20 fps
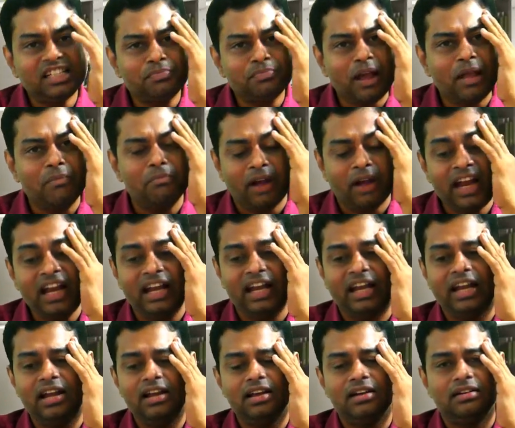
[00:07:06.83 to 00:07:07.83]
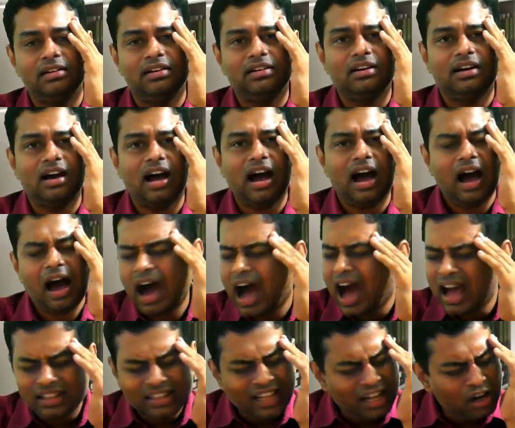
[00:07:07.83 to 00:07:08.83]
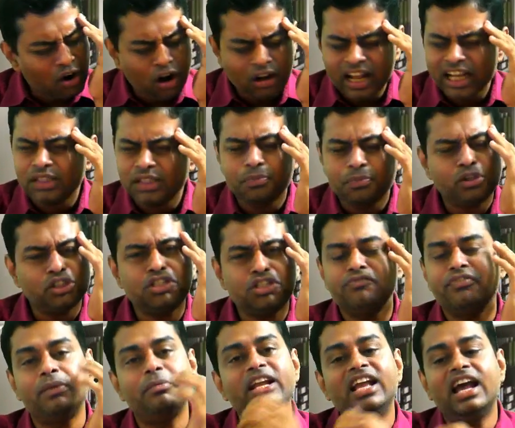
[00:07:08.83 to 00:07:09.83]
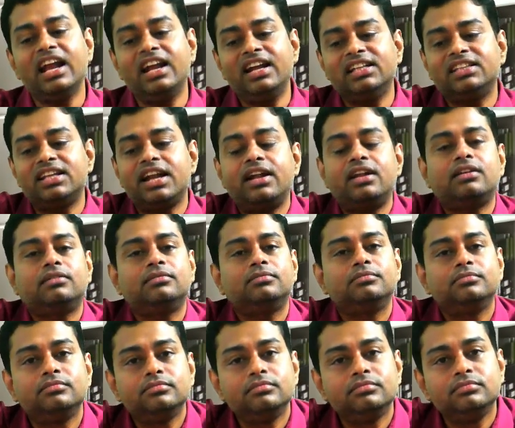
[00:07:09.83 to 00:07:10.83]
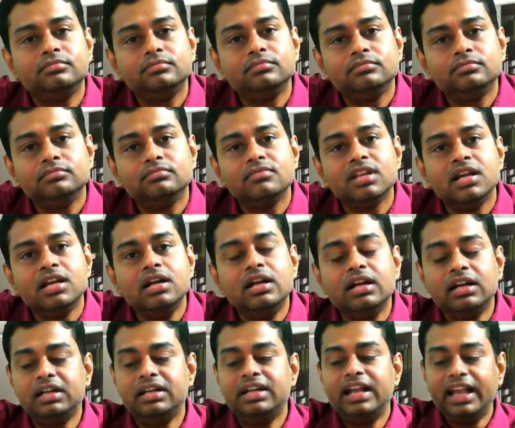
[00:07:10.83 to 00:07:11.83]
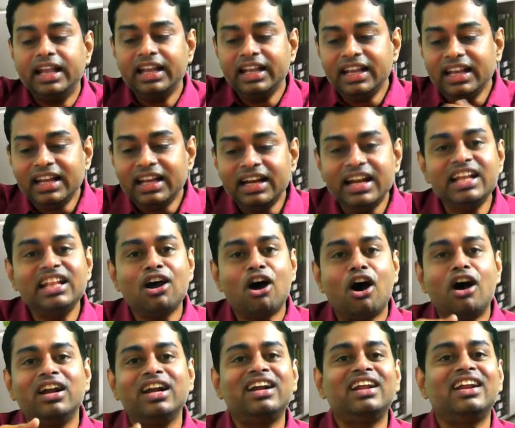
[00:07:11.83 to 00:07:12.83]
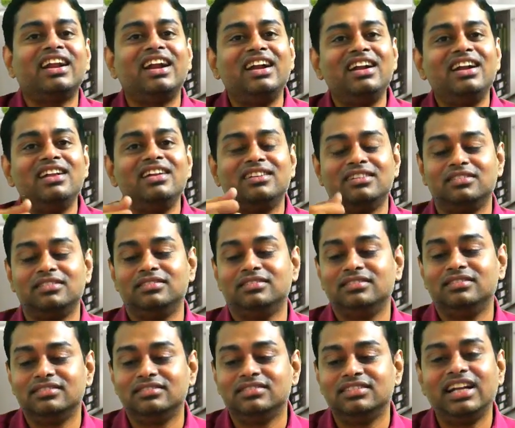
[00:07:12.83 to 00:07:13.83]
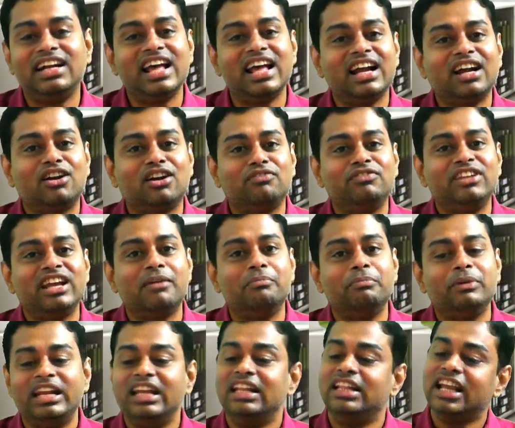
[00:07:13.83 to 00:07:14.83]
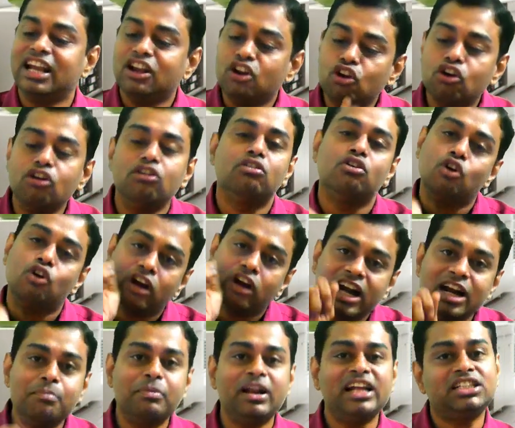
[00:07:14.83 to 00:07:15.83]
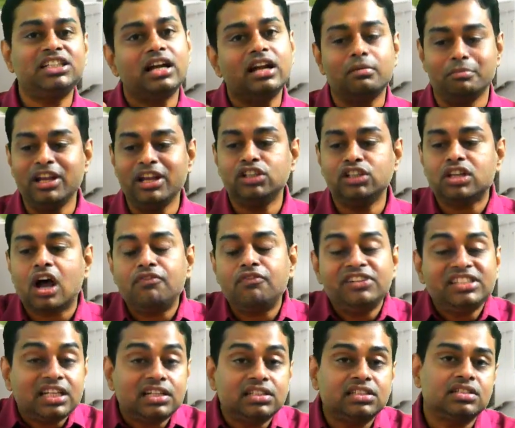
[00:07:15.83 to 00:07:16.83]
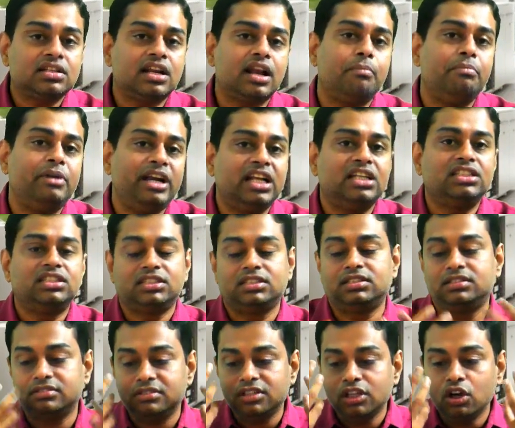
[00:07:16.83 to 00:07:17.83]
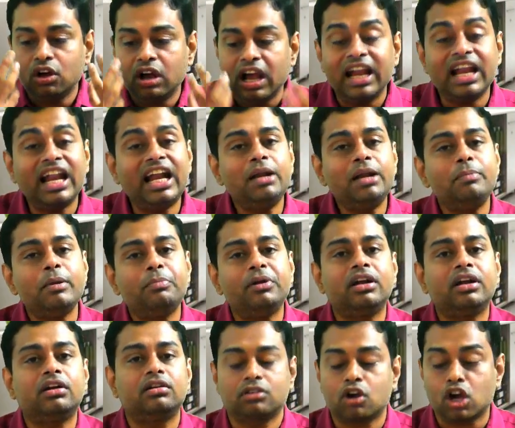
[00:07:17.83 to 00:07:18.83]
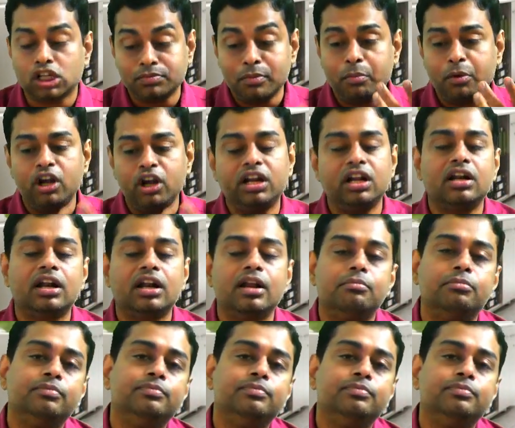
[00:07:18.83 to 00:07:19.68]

my mind, are they not exposed to familiarity threat? Daily the auditor and the director of the company, they go and play shuttle, because officers club, it is, elite people, cosmopolitan club.